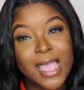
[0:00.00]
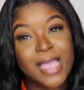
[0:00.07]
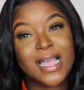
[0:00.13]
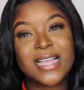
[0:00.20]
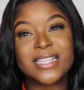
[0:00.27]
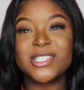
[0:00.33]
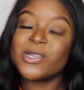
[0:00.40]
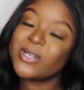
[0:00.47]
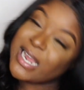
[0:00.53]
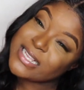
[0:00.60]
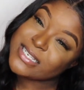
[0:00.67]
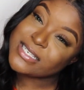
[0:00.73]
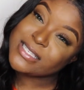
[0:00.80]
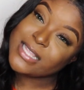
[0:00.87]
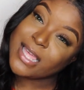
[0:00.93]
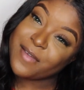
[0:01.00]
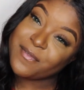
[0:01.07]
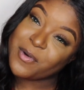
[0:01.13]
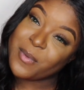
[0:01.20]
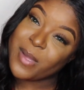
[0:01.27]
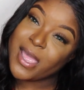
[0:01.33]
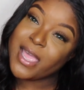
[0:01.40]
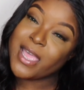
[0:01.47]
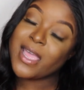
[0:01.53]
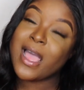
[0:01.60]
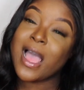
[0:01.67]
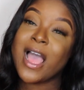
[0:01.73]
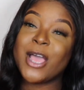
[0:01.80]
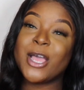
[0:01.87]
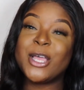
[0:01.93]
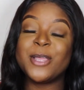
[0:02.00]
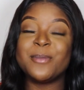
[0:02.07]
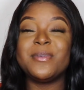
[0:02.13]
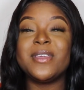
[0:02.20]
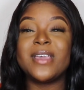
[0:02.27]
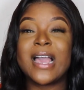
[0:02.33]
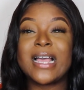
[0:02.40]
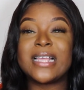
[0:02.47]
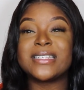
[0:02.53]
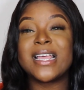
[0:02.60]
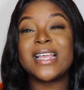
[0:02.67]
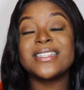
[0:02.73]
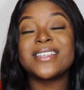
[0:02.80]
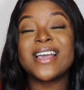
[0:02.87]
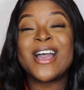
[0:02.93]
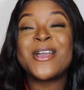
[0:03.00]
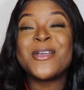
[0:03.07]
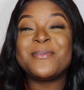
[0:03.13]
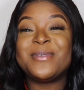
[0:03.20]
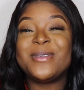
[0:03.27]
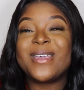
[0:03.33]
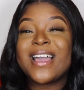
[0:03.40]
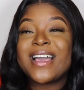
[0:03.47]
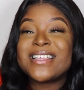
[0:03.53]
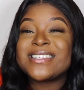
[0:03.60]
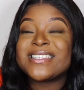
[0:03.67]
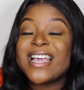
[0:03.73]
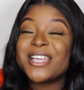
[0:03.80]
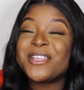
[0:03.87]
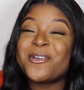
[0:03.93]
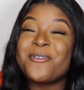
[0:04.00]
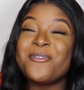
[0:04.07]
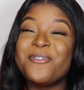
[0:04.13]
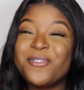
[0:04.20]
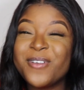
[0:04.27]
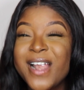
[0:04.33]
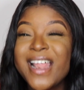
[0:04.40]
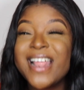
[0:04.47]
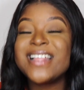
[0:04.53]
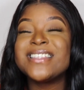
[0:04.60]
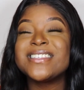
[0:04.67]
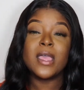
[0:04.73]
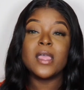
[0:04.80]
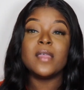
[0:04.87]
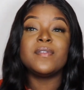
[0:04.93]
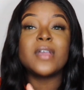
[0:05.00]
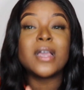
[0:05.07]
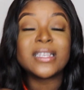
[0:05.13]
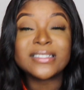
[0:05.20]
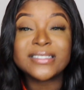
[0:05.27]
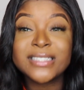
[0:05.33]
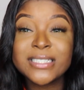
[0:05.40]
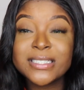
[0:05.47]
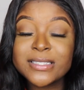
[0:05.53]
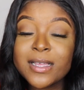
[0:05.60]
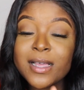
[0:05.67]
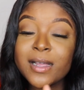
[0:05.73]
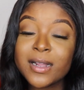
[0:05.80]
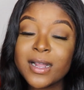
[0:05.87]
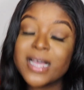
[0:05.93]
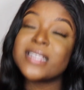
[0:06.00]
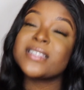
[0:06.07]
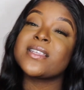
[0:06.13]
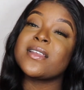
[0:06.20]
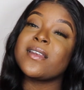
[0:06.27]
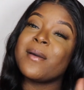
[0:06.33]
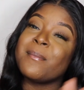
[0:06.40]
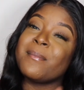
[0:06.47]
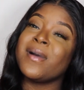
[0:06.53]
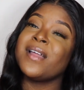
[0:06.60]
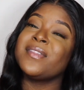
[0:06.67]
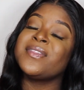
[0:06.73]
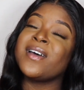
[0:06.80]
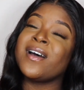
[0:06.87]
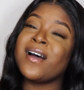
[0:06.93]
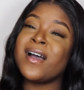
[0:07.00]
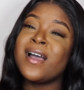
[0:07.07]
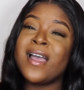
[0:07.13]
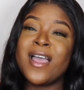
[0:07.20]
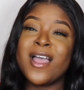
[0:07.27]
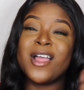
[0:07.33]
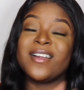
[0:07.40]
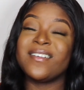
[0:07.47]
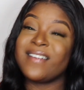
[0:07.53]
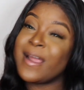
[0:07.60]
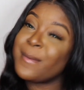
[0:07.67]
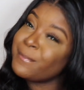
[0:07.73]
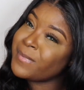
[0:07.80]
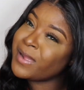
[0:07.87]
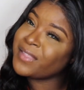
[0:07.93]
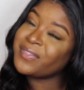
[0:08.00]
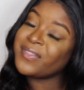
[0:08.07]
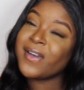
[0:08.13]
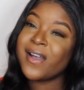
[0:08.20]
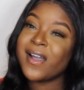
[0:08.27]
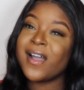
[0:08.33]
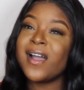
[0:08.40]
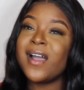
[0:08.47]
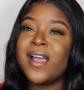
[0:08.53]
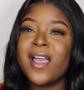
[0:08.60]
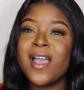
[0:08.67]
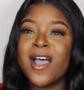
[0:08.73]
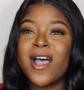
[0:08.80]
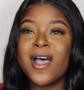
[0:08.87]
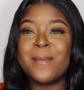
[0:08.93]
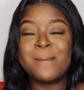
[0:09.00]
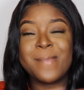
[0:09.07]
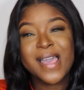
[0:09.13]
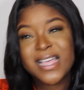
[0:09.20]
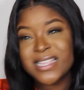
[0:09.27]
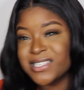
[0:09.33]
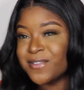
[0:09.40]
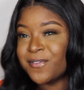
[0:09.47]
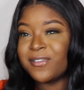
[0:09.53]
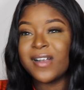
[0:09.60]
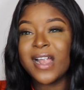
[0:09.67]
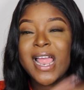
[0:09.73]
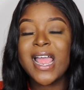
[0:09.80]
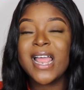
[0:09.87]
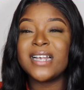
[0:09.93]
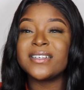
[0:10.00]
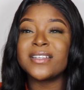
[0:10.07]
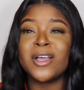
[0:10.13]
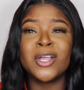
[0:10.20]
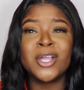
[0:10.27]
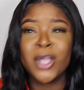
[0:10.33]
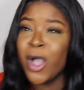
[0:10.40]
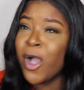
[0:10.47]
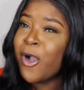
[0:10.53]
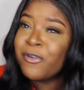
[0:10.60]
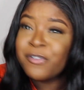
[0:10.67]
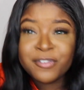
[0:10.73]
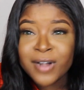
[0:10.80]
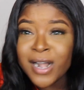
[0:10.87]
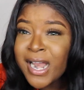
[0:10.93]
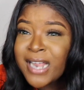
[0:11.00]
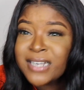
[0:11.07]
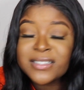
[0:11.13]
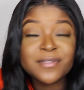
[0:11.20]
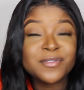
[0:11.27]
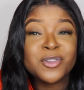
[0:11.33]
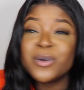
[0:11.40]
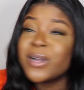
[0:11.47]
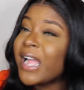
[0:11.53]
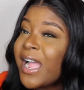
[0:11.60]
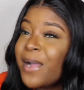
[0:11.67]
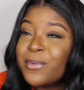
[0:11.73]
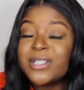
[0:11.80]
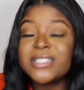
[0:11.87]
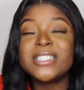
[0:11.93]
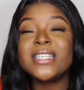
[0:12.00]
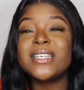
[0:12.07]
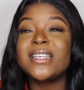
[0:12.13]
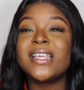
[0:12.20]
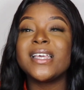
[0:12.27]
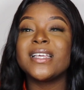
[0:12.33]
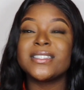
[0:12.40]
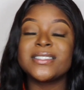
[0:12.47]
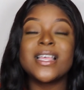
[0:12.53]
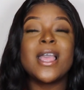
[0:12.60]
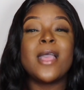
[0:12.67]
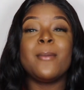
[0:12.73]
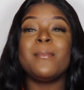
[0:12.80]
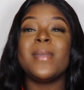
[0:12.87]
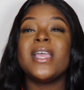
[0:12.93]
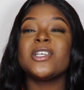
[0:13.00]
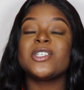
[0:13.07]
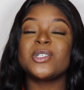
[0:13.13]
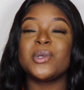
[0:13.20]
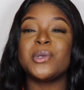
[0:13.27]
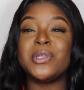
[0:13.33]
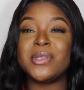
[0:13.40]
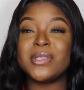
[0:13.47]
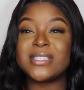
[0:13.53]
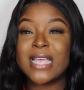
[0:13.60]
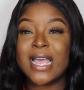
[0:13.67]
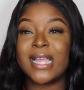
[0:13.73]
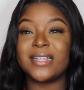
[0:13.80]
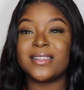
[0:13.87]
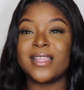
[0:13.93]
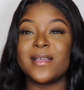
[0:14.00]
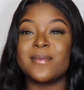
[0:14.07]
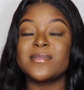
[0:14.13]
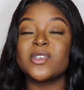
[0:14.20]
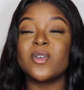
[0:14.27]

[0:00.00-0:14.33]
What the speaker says: Yeah guys, so that's the giveaway. I hope you guys enter. I hope you guys tag your friends. If you got a sister, a cousin, a mother, a grandmother, a best friend, a girlfriend, if you're a guy watching this, make sure you tag them.